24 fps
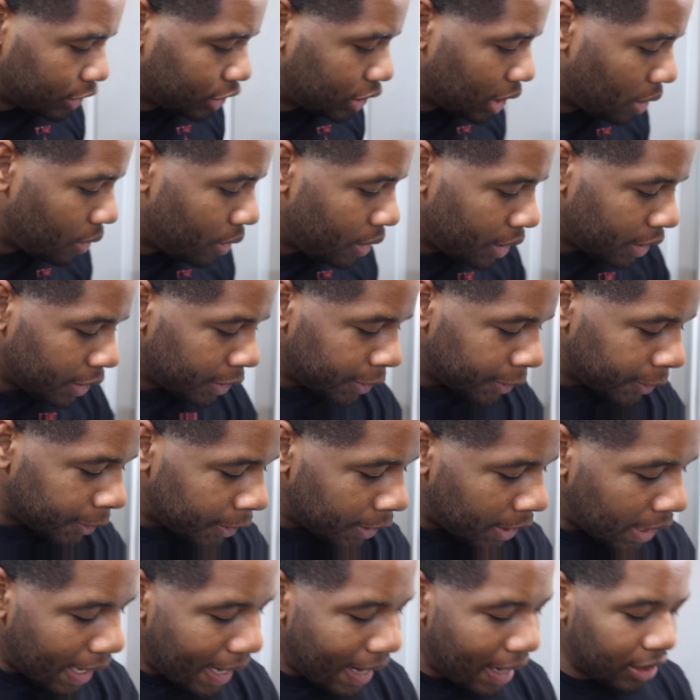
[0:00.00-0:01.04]
So
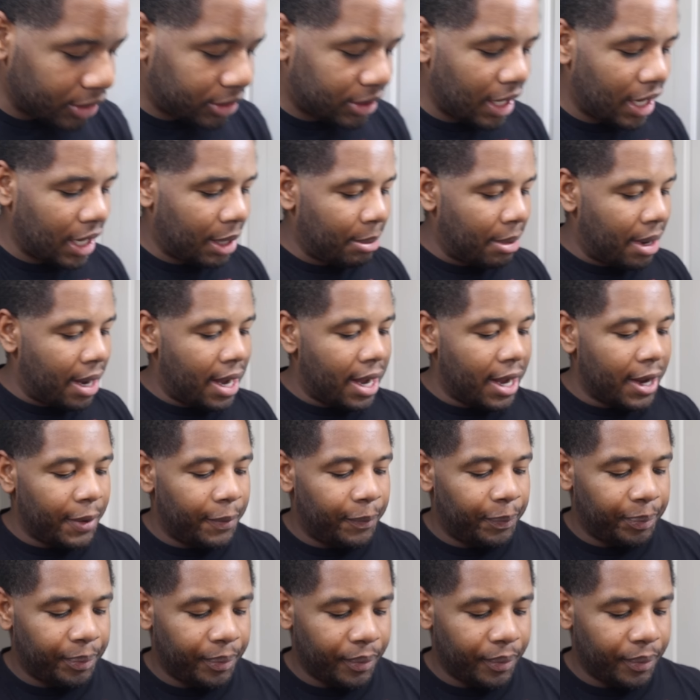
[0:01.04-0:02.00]
I'll take my,